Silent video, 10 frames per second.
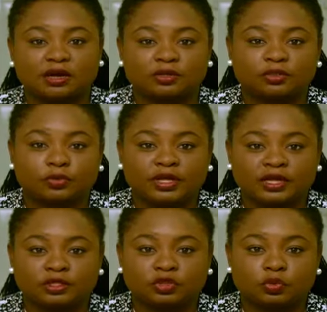underway
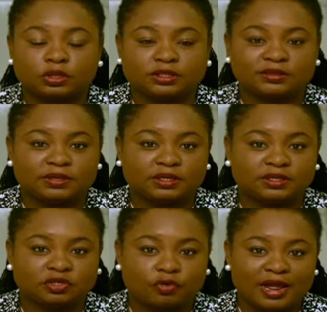into what is being
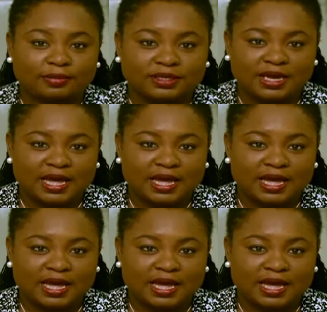described